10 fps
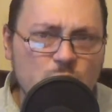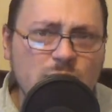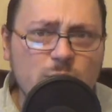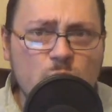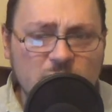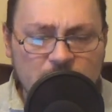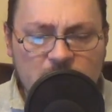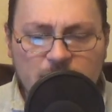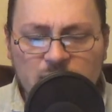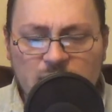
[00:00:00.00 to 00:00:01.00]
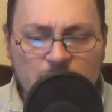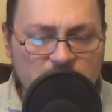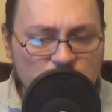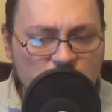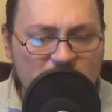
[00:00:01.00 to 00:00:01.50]
you wouldn't want people
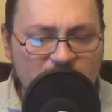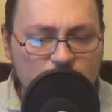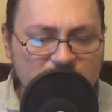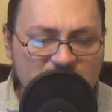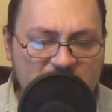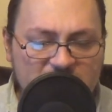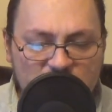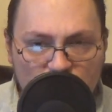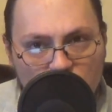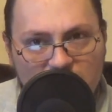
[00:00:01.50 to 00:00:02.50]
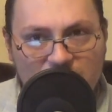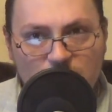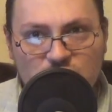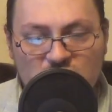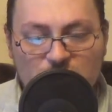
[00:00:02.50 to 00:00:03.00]
going to jail for saying a joke
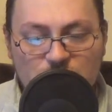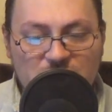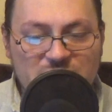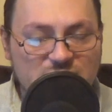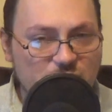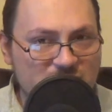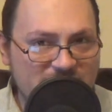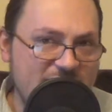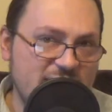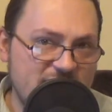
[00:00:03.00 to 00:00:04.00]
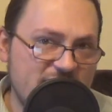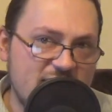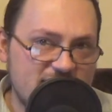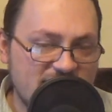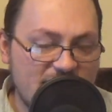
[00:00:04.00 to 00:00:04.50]
about Ceausescu in
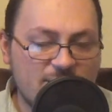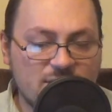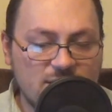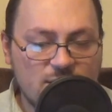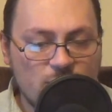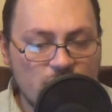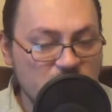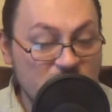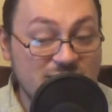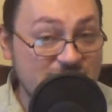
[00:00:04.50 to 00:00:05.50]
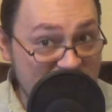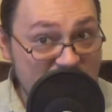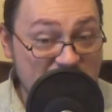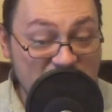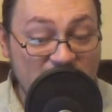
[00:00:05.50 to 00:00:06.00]
1987, which was
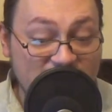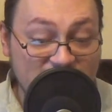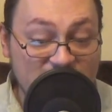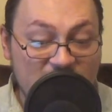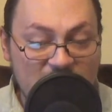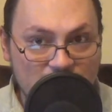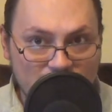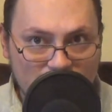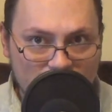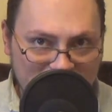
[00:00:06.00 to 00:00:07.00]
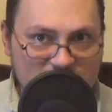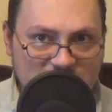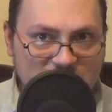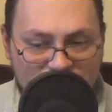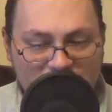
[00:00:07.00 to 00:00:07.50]
illegal at the time,
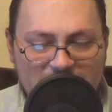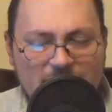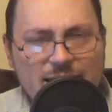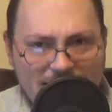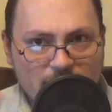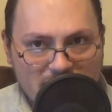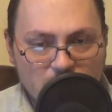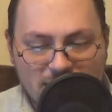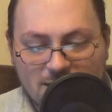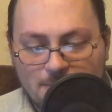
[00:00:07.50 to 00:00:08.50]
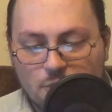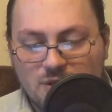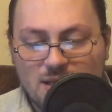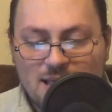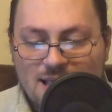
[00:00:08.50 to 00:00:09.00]
but it's not today. Anyway, you get the
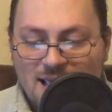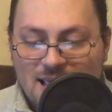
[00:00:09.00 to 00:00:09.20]
point.